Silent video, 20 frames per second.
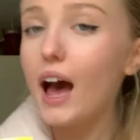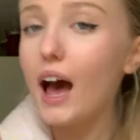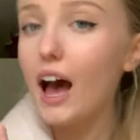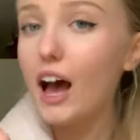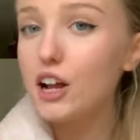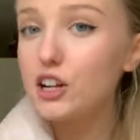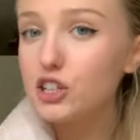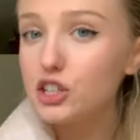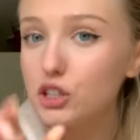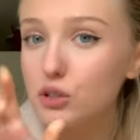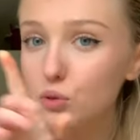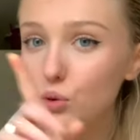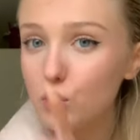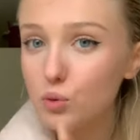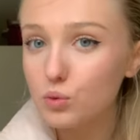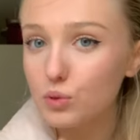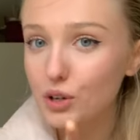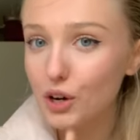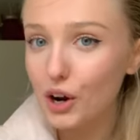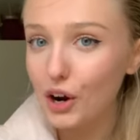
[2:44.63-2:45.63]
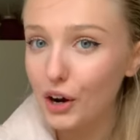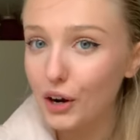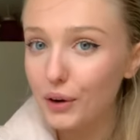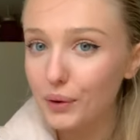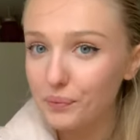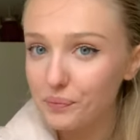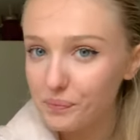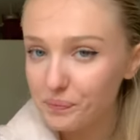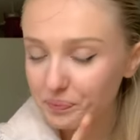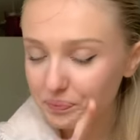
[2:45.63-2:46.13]
As you all know,
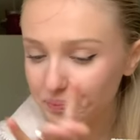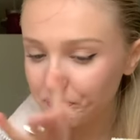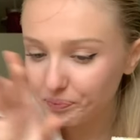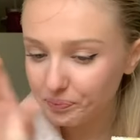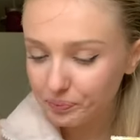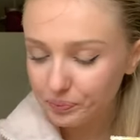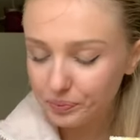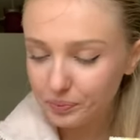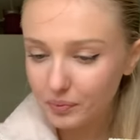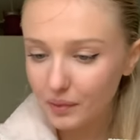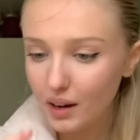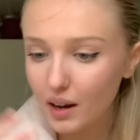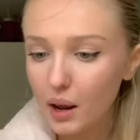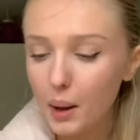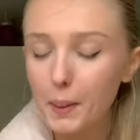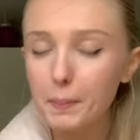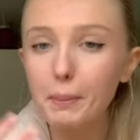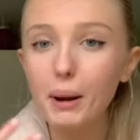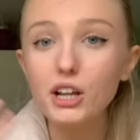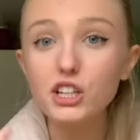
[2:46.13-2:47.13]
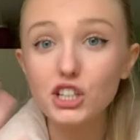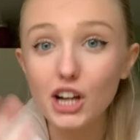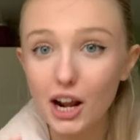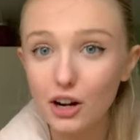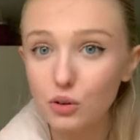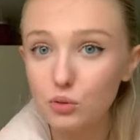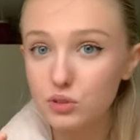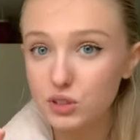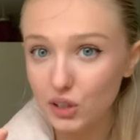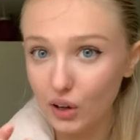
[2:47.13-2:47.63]
my
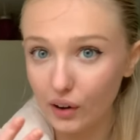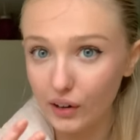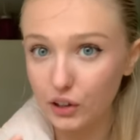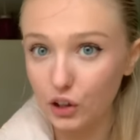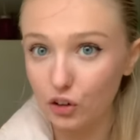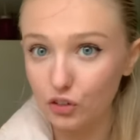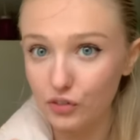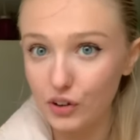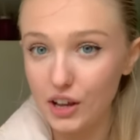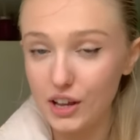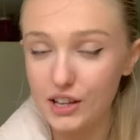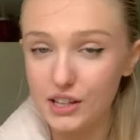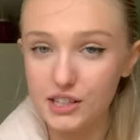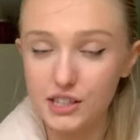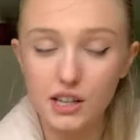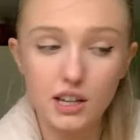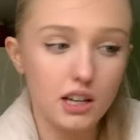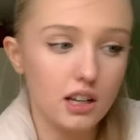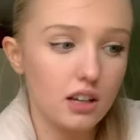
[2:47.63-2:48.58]
channel started off as